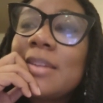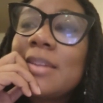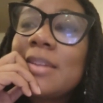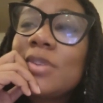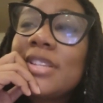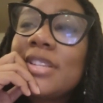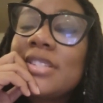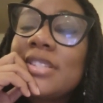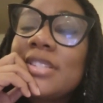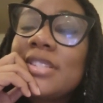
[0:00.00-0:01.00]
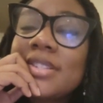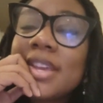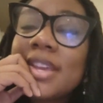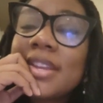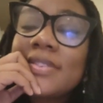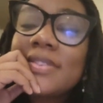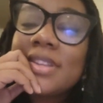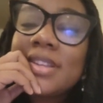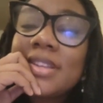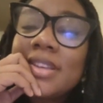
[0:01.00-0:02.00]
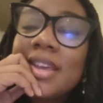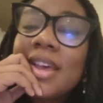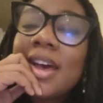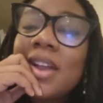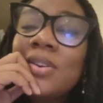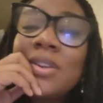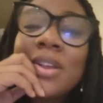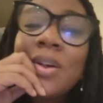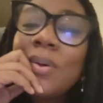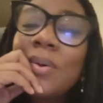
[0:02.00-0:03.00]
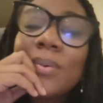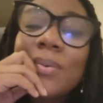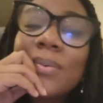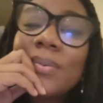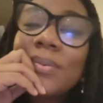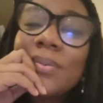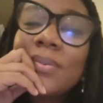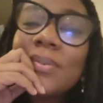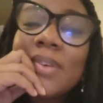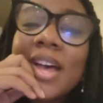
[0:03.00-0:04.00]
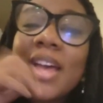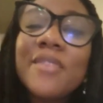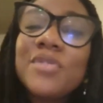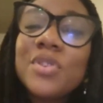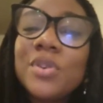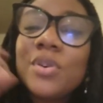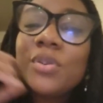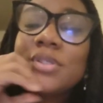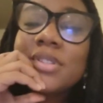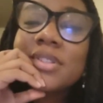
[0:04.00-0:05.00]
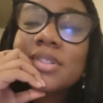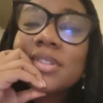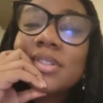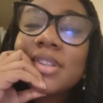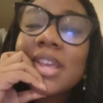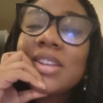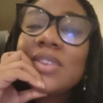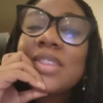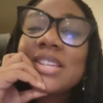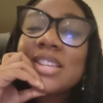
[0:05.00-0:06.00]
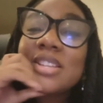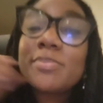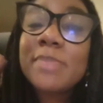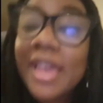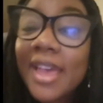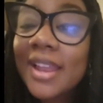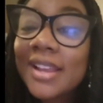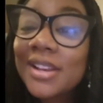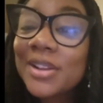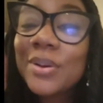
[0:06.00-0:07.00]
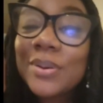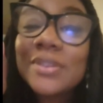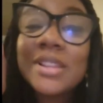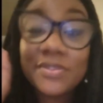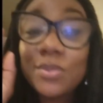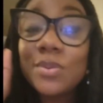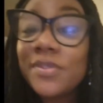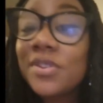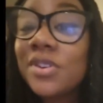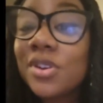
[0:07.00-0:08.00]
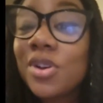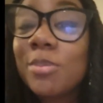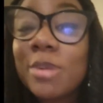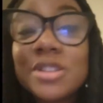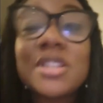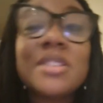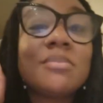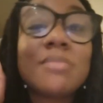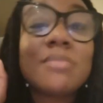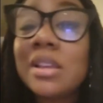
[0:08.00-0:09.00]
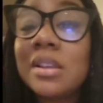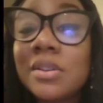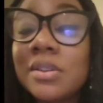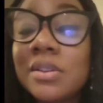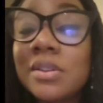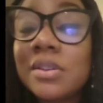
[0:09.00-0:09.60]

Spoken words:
going to just kind of, I don't know. I have no goals. I know that sounds bad. I know. Like if you're a goal person, make goals.